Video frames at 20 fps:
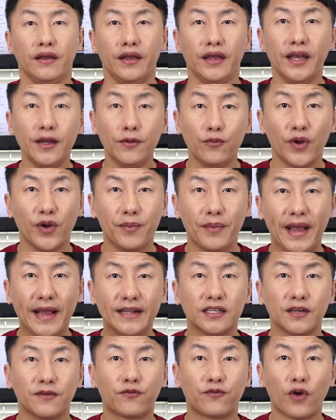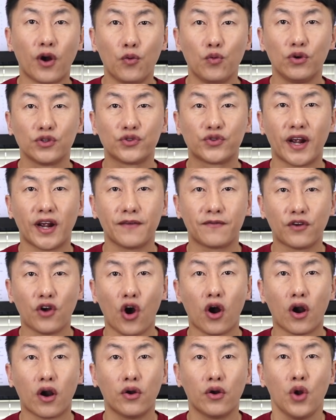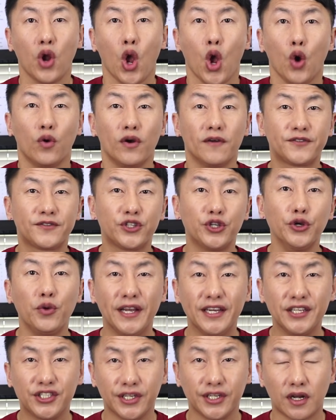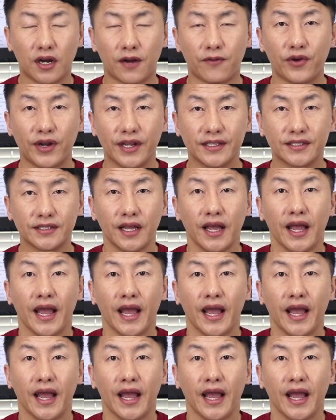It remained a front-wheel drive car with 2 engine offerings,